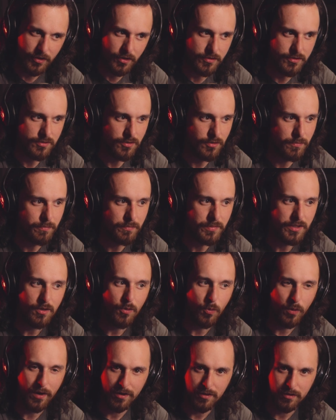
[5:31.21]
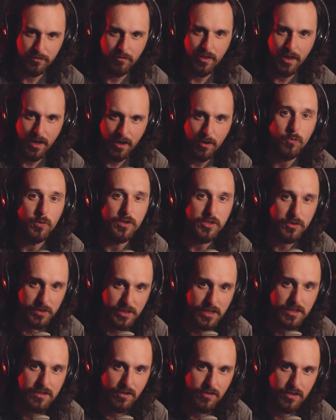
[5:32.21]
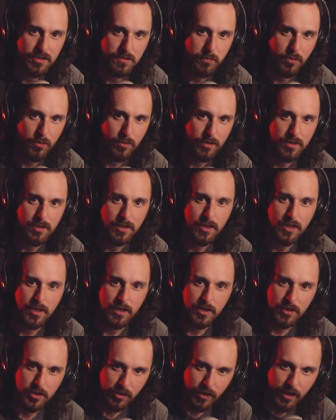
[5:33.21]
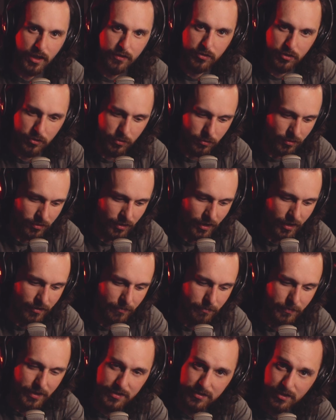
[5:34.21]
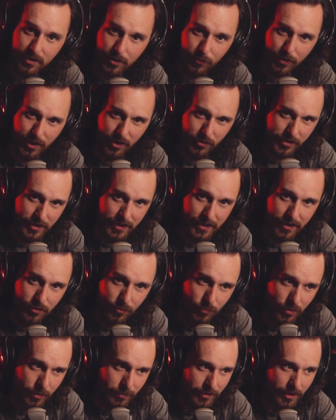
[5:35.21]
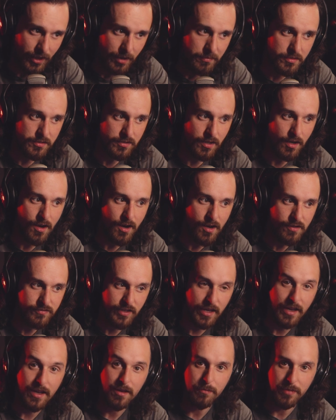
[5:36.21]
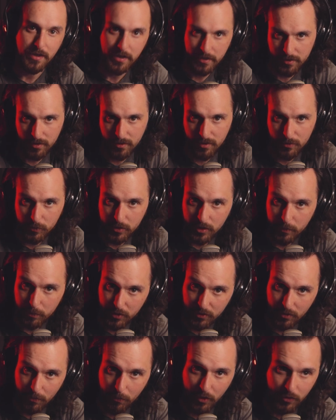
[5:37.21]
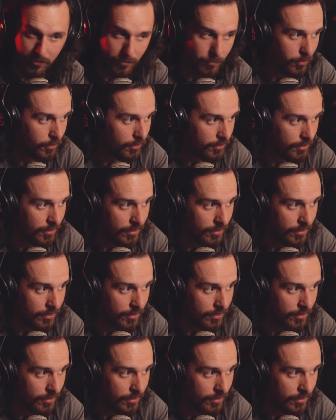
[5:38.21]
there, so be aware of that when you get to this point. You're gonna have to do a lot of messing around to get the ribbon cables off and back on when you put the motherboard